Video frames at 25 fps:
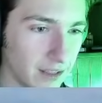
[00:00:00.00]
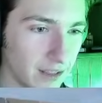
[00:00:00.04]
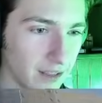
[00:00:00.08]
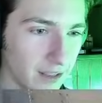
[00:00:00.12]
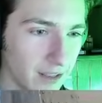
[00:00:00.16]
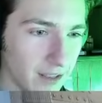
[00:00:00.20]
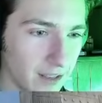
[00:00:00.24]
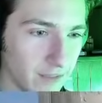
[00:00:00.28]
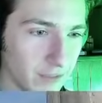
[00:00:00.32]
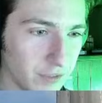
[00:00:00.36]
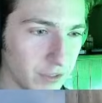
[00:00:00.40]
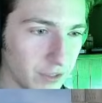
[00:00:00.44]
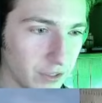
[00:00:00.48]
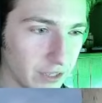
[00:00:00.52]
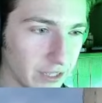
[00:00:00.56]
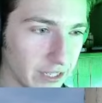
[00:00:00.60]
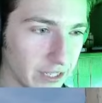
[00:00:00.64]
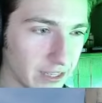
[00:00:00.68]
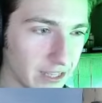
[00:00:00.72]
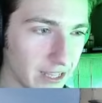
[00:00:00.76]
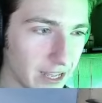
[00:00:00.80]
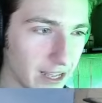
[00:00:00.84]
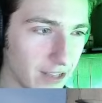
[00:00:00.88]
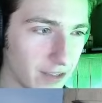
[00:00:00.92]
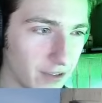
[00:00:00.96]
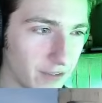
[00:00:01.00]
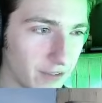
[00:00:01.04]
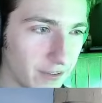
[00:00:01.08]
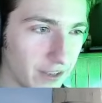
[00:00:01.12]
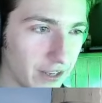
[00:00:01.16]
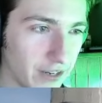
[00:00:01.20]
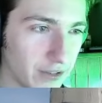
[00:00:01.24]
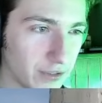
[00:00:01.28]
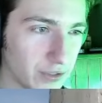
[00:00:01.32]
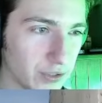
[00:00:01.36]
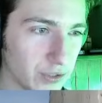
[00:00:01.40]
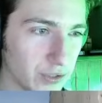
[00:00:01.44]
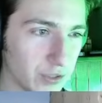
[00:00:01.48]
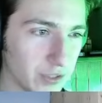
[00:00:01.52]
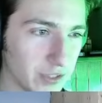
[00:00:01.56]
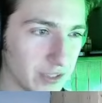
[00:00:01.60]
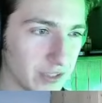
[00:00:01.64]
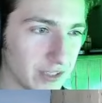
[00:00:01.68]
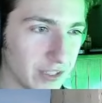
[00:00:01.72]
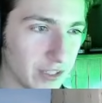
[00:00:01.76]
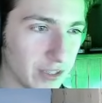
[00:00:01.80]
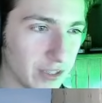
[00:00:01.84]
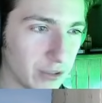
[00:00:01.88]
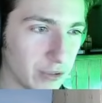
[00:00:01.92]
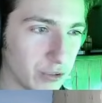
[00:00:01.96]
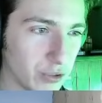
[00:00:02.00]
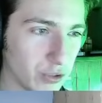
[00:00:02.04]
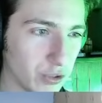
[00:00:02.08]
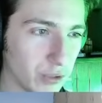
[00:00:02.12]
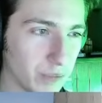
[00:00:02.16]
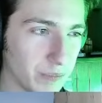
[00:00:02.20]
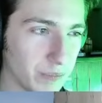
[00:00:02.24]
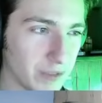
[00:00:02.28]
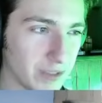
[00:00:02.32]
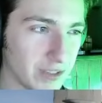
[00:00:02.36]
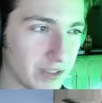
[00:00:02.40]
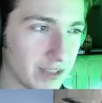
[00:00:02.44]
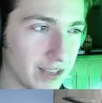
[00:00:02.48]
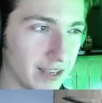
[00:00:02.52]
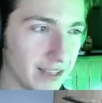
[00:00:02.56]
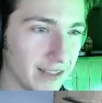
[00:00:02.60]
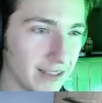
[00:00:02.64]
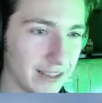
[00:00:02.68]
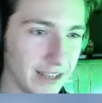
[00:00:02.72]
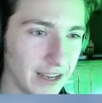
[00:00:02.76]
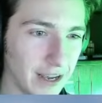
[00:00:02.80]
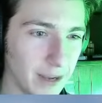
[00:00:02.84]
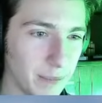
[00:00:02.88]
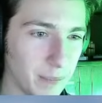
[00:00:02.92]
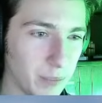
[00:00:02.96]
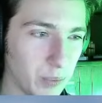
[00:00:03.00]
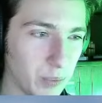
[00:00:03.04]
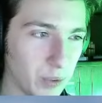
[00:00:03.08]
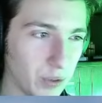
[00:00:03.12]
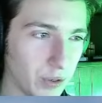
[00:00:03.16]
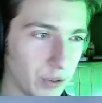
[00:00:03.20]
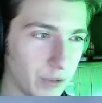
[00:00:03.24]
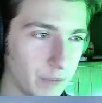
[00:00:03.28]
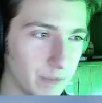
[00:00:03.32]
if you look at the elevators, you can see they're trimmed slightly upward.